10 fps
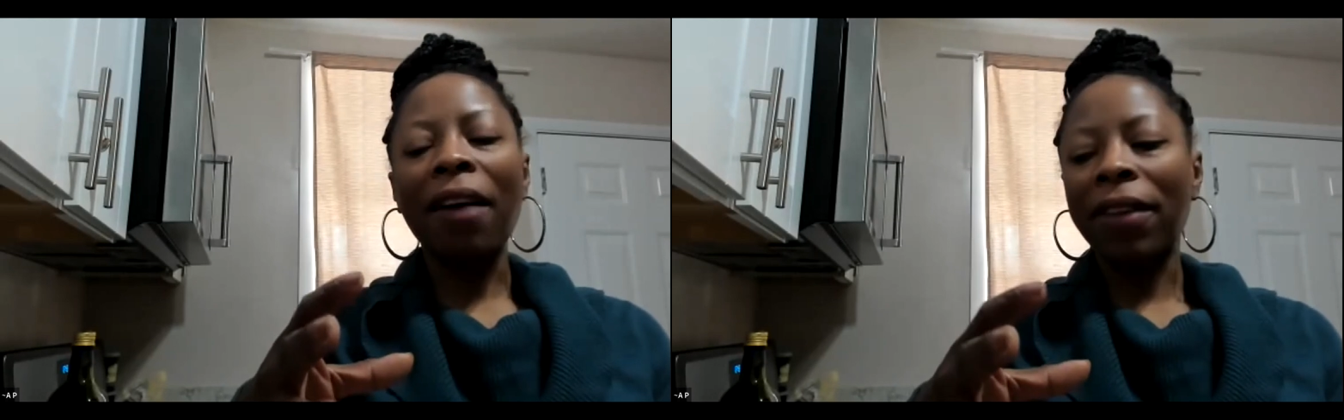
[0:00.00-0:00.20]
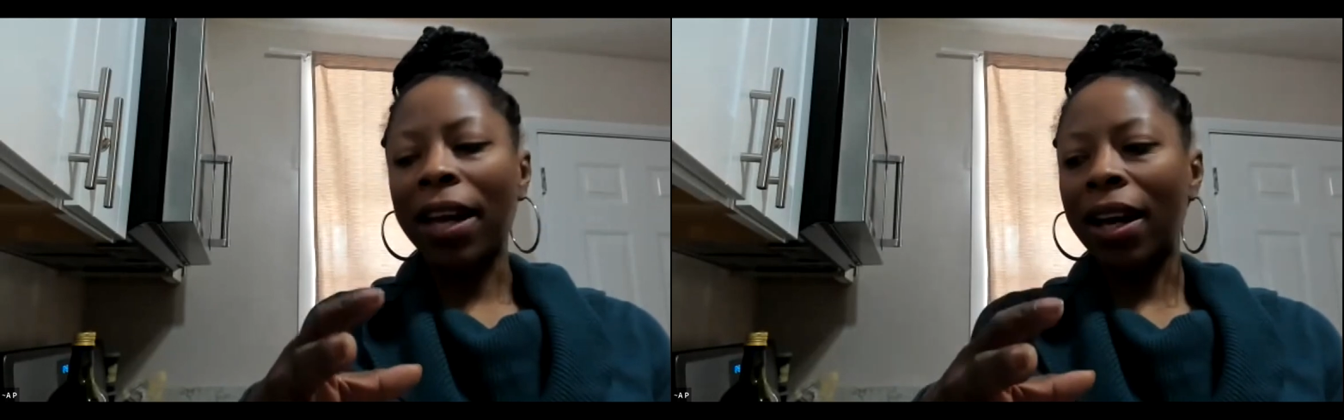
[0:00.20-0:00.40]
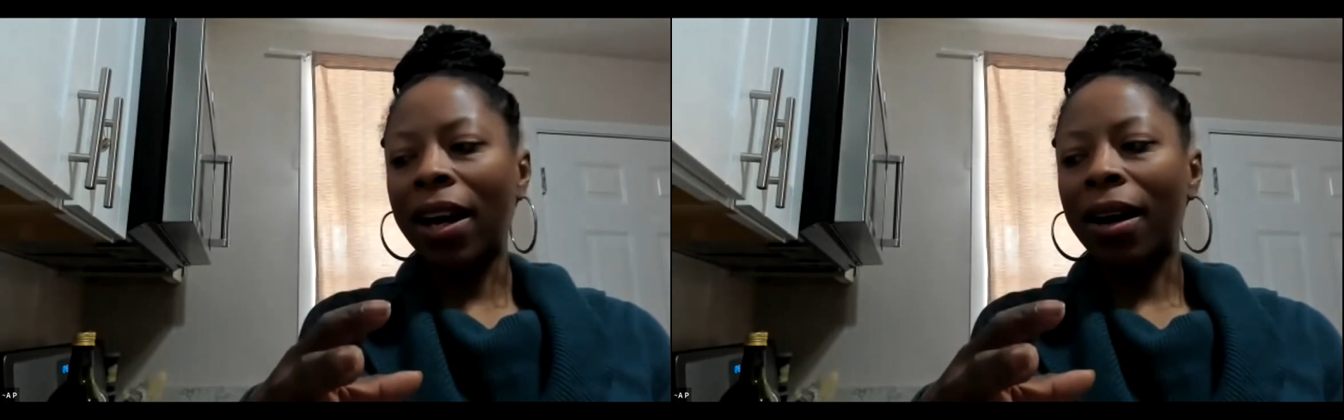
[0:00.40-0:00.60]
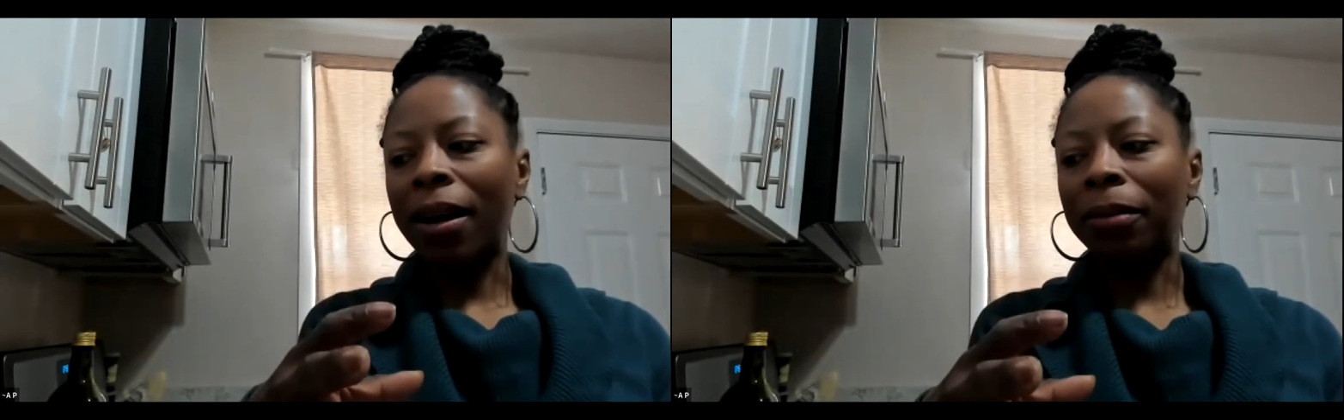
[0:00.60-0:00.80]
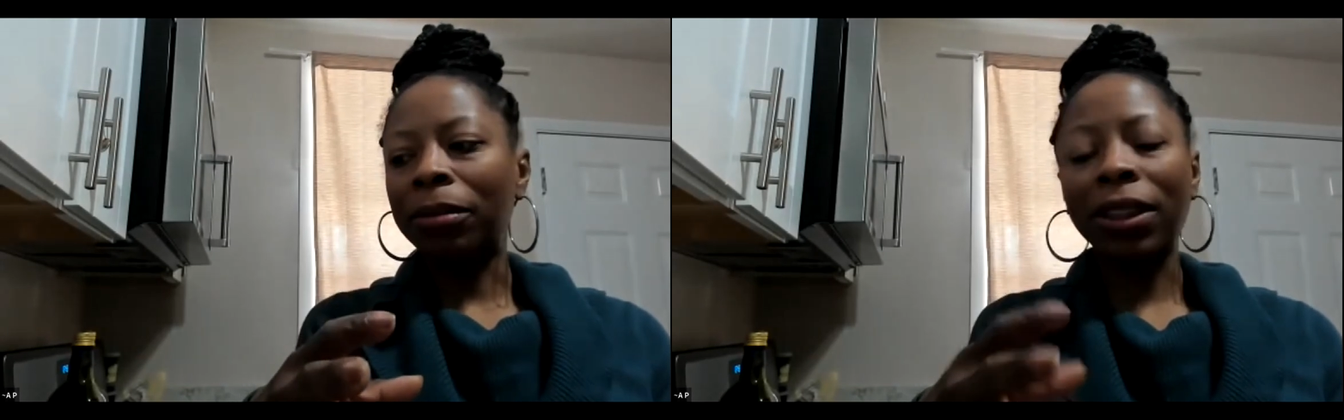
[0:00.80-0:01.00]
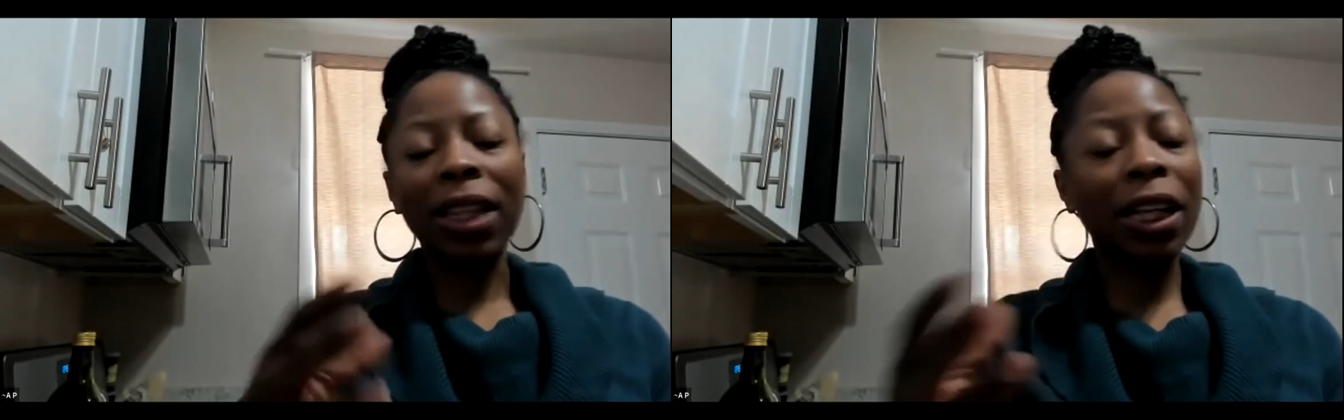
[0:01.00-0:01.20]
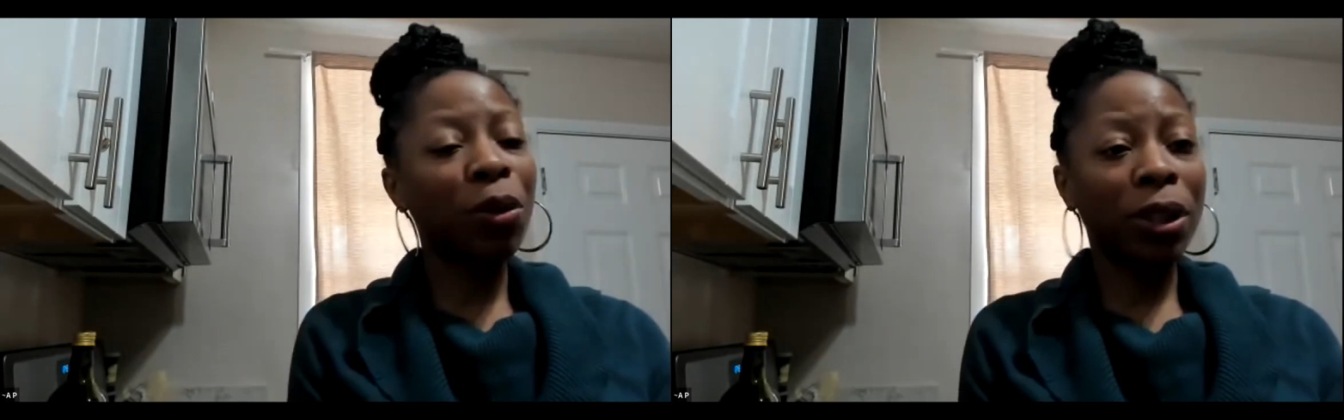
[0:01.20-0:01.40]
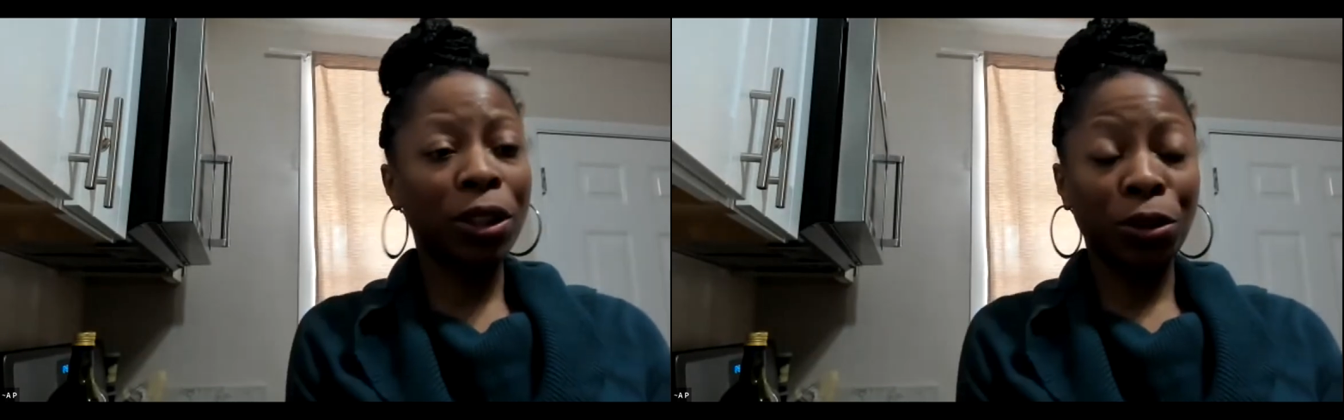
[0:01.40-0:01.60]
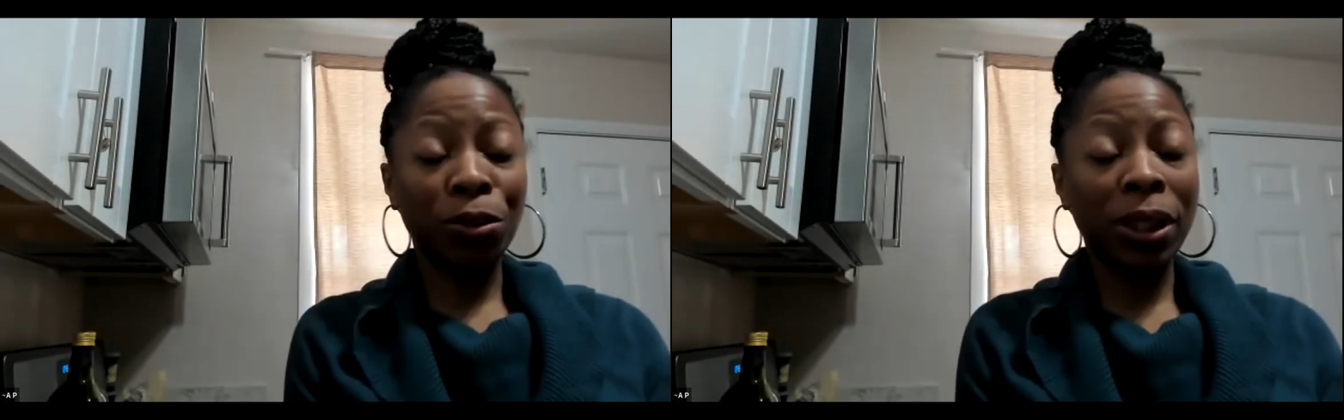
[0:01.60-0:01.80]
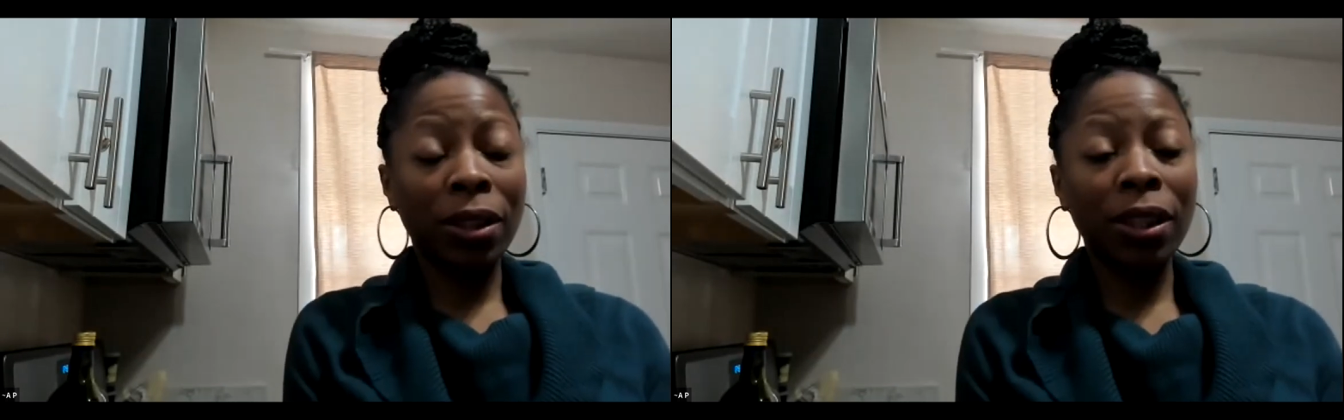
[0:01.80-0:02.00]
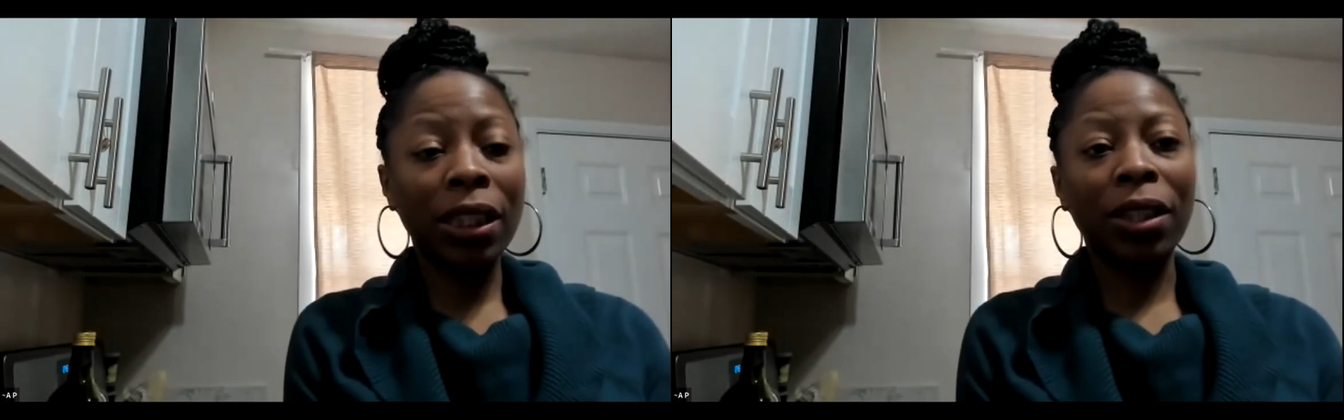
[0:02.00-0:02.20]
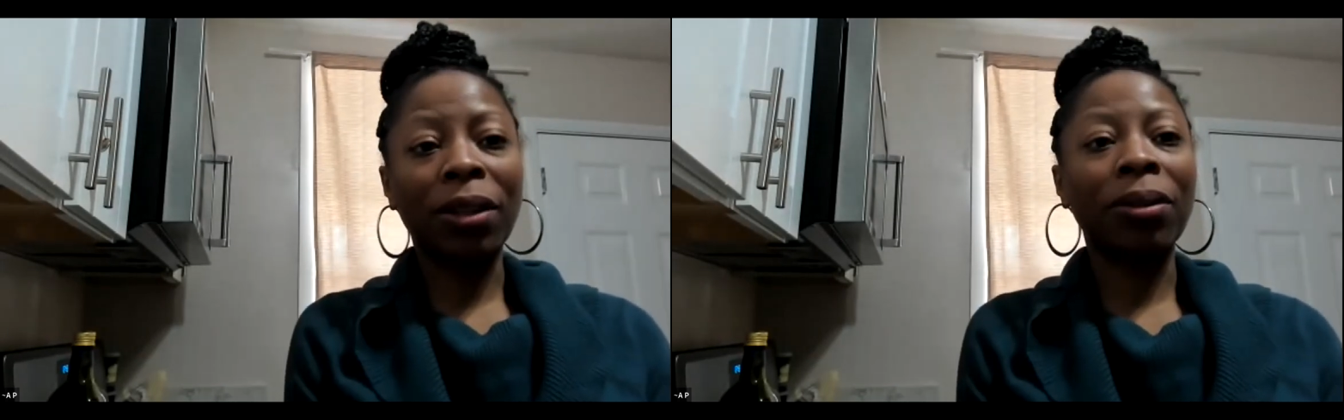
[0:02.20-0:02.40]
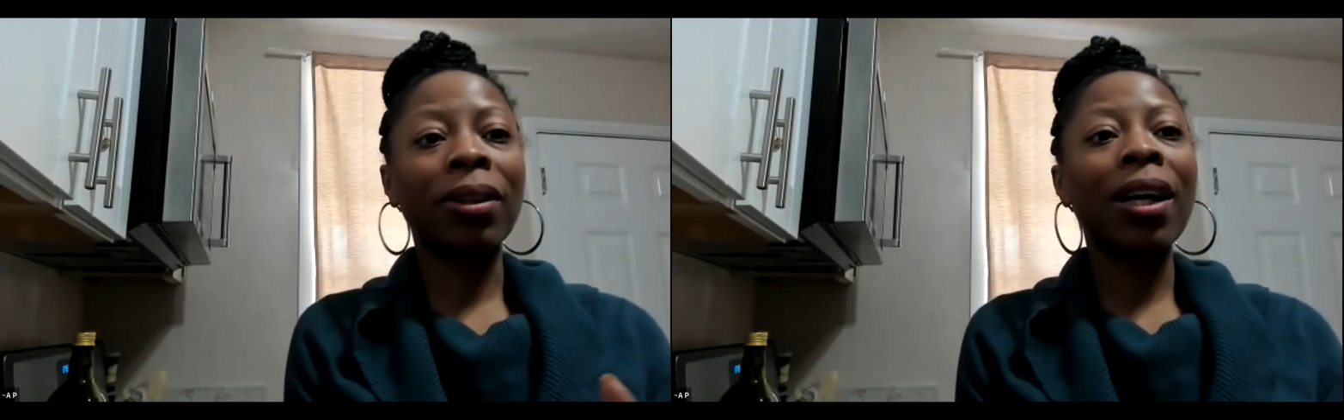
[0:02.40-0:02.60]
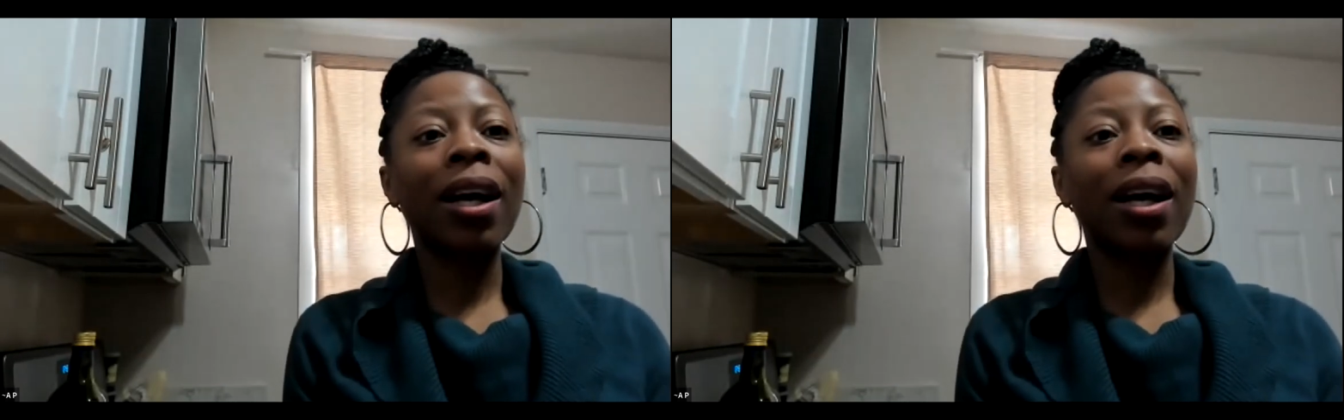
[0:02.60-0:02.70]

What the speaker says: having just like you would do with cookie dough,